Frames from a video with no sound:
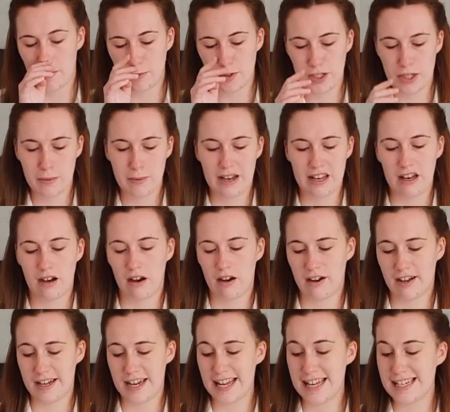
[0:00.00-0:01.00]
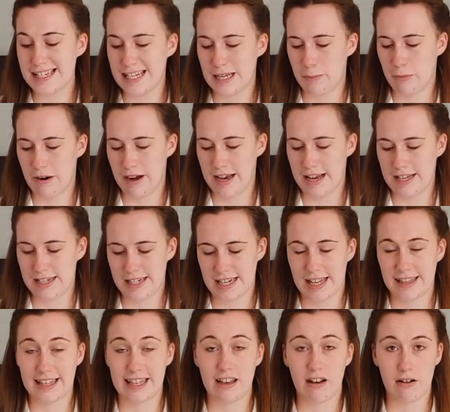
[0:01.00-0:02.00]
Jouer are an indie brand
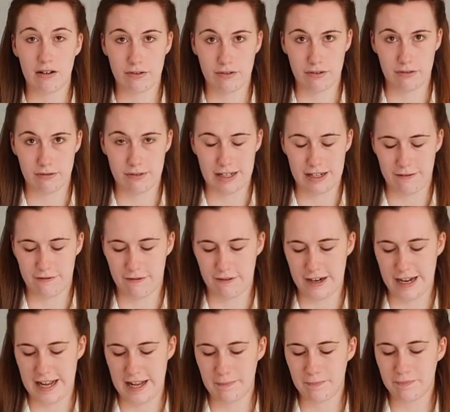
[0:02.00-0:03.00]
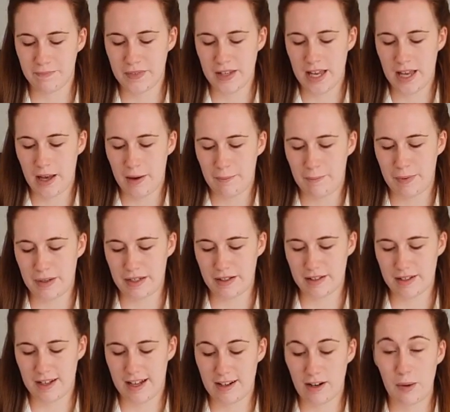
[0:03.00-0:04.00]
and they are cruelty free,
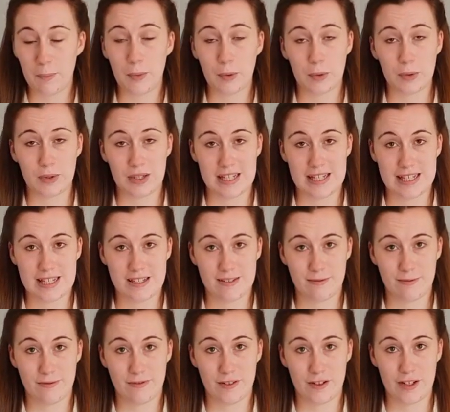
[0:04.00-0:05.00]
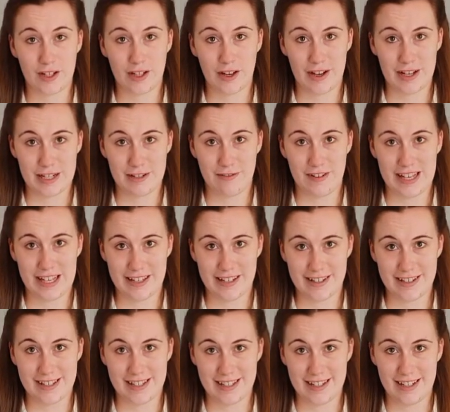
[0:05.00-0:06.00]
and I bought this for going to
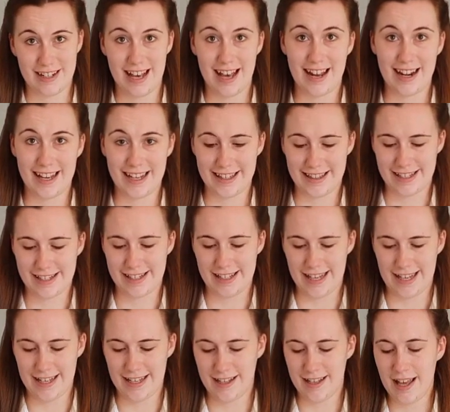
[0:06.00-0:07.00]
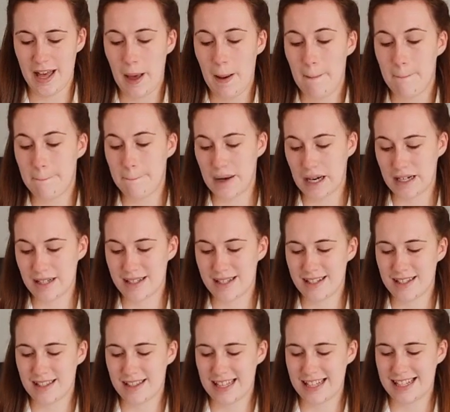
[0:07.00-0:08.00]
Vegas in LA this year.
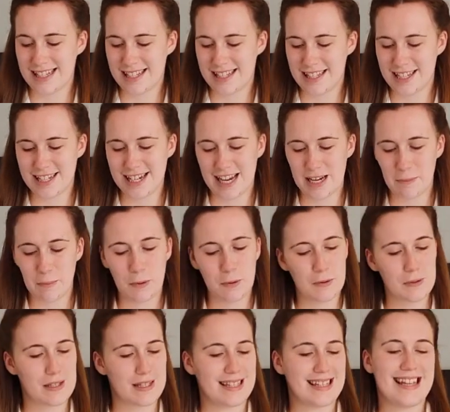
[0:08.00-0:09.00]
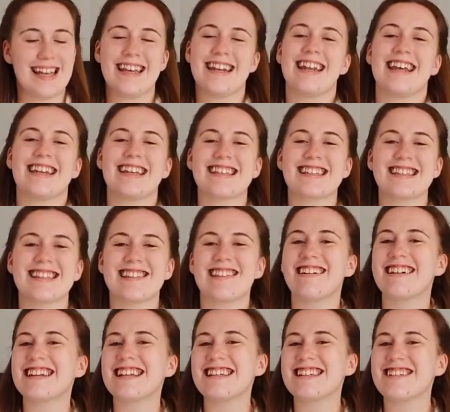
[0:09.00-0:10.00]
But this is the shade Porcelain and it's
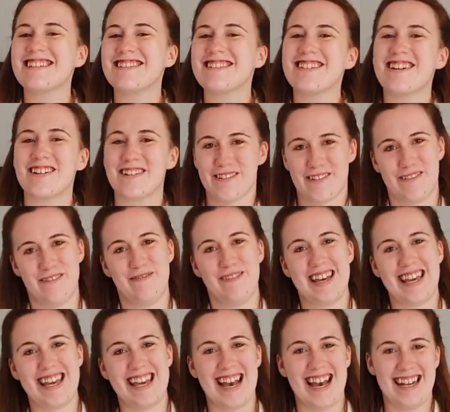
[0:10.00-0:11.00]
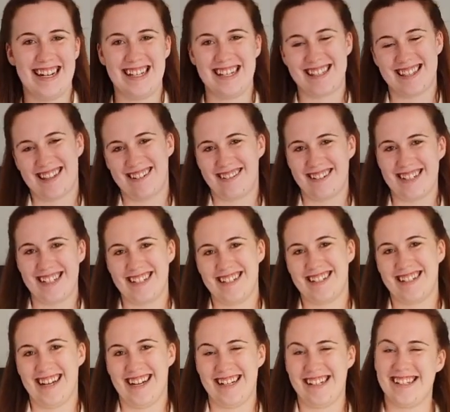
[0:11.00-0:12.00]
slightly too dark for me, and it's the lighter
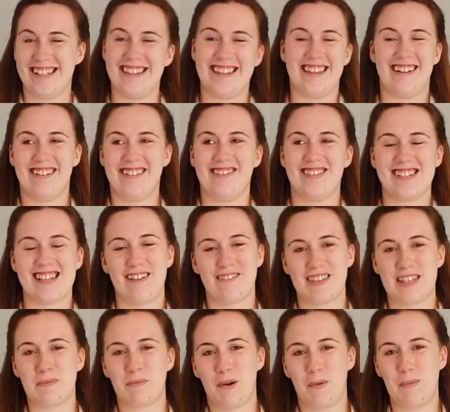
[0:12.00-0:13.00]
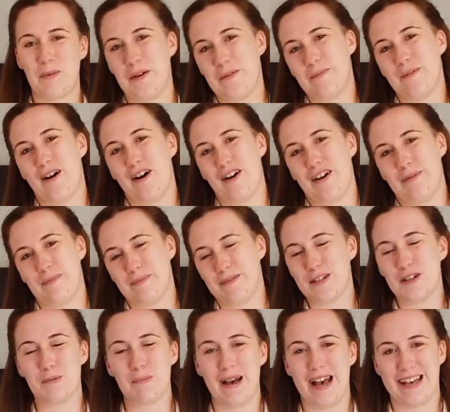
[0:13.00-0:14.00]
shade. I always have this problem, I'm
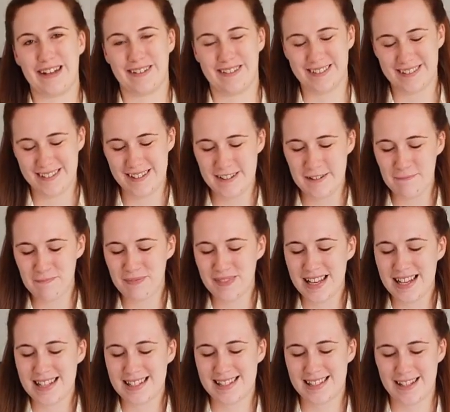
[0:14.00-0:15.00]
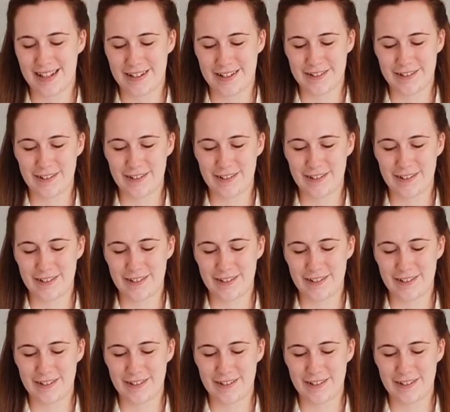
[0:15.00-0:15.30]
too pale. So